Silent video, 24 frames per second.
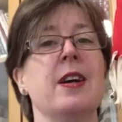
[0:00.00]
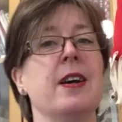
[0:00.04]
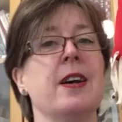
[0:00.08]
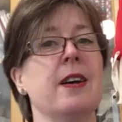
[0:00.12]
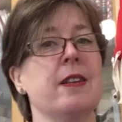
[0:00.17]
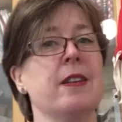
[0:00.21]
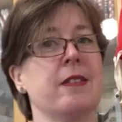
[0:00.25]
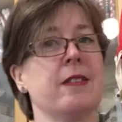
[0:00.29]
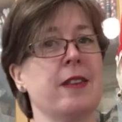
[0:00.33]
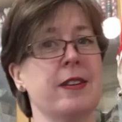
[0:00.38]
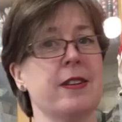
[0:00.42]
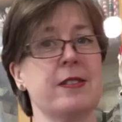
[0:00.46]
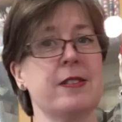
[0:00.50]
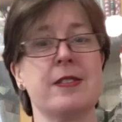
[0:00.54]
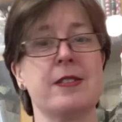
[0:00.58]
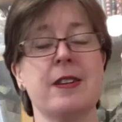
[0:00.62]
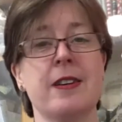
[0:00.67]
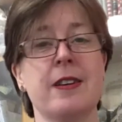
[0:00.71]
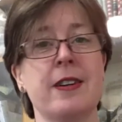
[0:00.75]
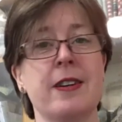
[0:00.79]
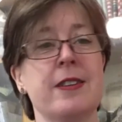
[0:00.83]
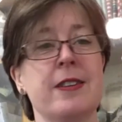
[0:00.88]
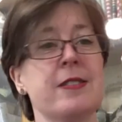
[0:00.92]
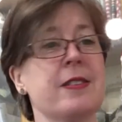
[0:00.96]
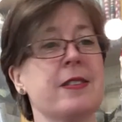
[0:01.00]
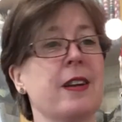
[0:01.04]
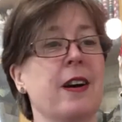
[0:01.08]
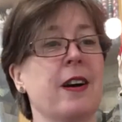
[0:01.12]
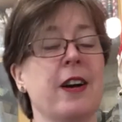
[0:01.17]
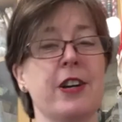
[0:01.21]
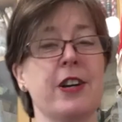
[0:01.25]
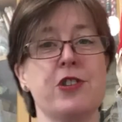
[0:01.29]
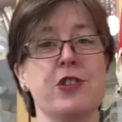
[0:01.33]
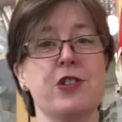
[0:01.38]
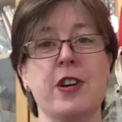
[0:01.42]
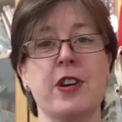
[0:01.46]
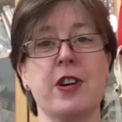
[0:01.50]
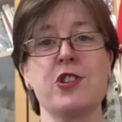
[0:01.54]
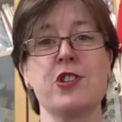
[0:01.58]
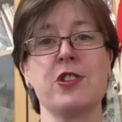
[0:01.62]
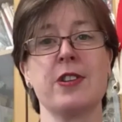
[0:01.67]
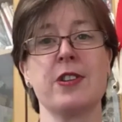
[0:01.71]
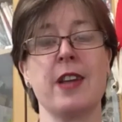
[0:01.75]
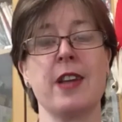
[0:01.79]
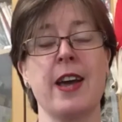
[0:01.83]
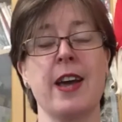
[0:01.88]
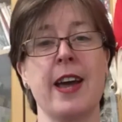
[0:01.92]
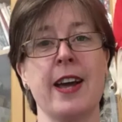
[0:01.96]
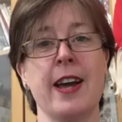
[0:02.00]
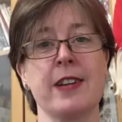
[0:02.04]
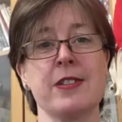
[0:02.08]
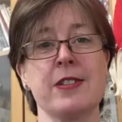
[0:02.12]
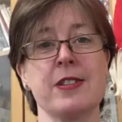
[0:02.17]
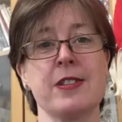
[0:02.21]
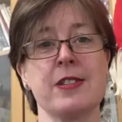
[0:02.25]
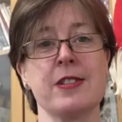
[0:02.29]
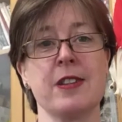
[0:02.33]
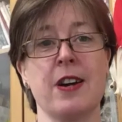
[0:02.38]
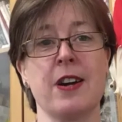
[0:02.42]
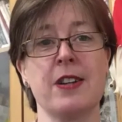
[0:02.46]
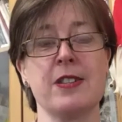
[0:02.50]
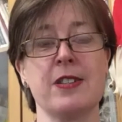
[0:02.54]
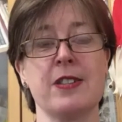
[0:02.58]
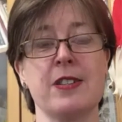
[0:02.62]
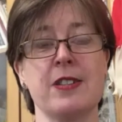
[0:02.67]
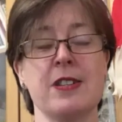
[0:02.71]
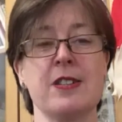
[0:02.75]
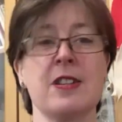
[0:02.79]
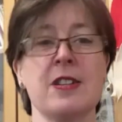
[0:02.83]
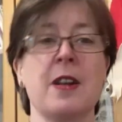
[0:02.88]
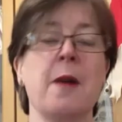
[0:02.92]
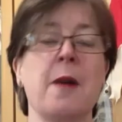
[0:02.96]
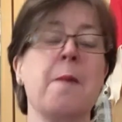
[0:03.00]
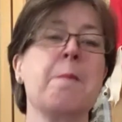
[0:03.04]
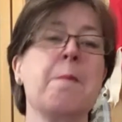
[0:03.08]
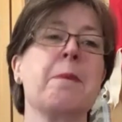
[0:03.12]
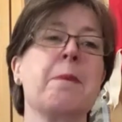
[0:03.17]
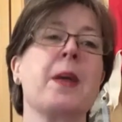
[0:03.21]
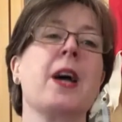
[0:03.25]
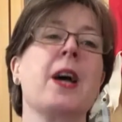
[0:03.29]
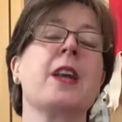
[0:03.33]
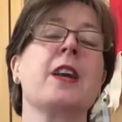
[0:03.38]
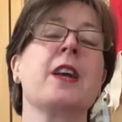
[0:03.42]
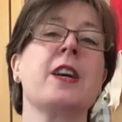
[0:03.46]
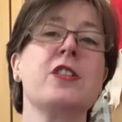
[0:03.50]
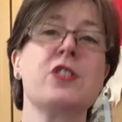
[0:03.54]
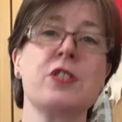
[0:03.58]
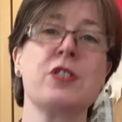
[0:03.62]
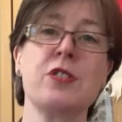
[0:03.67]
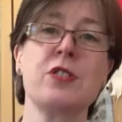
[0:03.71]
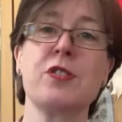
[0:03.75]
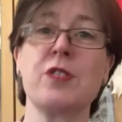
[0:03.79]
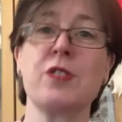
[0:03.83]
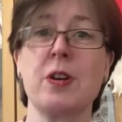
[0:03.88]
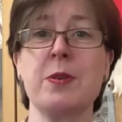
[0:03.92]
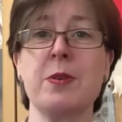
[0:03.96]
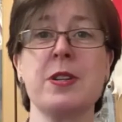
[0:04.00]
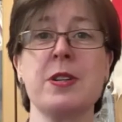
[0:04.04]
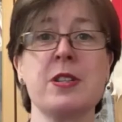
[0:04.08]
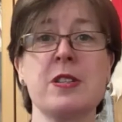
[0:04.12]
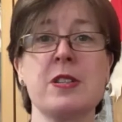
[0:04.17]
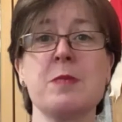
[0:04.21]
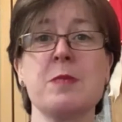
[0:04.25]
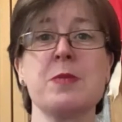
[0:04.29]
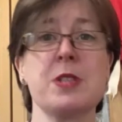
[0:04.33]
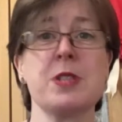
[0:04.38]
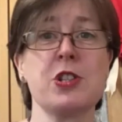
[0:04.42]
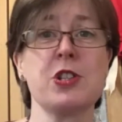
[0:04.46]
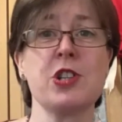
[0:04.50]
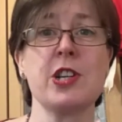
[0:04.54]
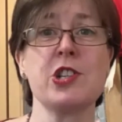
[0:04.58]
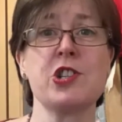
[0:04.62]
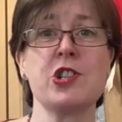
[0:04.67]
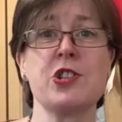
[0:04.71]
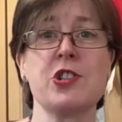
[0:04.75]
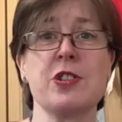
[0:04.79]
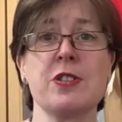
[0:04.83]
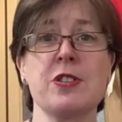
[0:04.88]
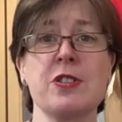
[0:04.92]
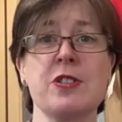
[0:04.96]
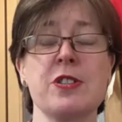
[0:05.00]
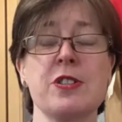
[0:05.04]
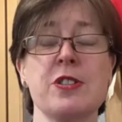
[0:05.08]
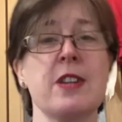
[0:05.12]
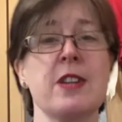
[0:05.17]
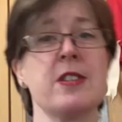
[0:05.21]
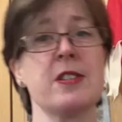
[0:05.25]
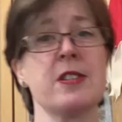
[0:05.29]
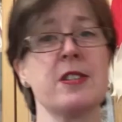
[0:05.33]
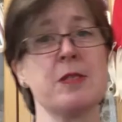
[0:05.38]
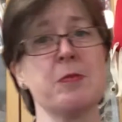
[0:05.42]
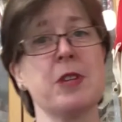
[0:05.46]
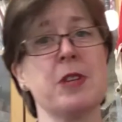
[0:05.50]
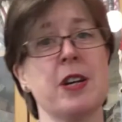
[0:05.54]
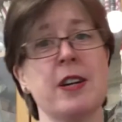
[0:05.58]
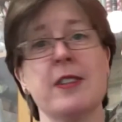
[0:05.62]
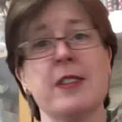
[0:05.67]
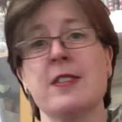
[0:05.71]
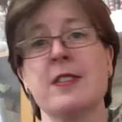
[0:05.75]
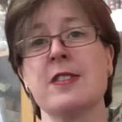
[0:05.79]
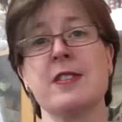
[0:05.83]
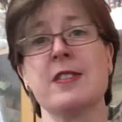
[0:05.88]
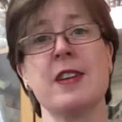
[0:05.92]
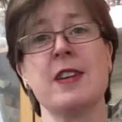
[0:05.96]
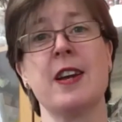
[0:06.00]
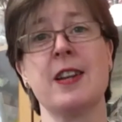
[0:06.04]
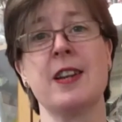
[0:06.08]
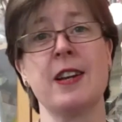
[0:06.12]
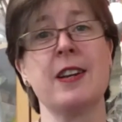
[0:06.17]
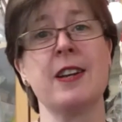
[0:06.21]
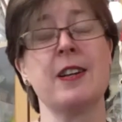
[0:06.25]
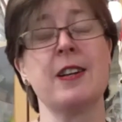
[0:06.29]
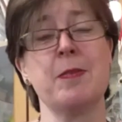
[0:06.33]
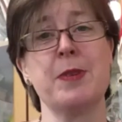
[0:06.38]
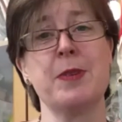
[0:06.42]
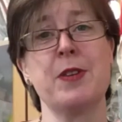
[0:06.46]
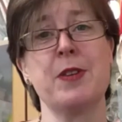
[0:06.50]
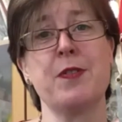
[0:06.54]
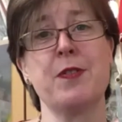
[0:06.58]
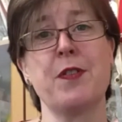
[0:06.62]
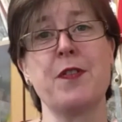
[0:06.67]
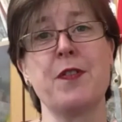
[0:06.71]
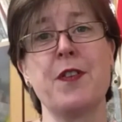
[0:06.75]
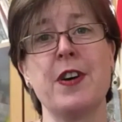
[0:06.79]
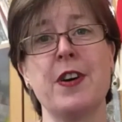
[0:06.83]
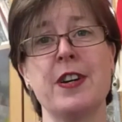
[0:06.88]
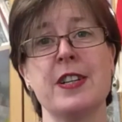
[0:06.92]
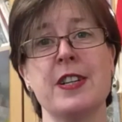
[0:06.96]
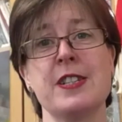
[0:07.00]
their diets, their hydration, their exercises. And I do throw in some suggestions and some guidance and a little bit of advice.